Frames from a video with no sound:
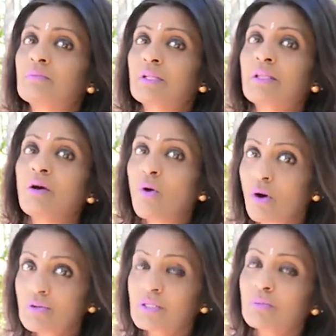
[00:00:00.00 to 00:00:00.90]
they are
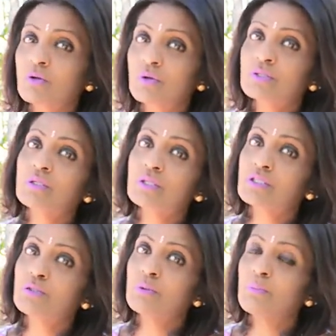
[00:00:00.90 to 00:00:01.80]
awesome crystals
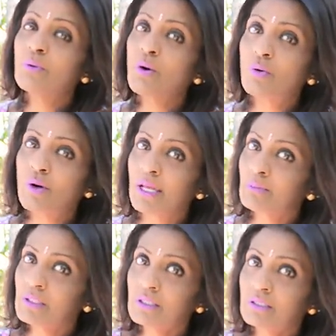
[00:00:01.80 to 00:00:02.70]
to be
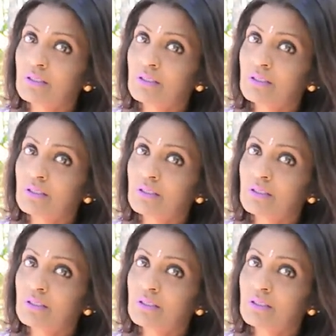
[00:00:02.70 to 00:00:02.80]
programmed,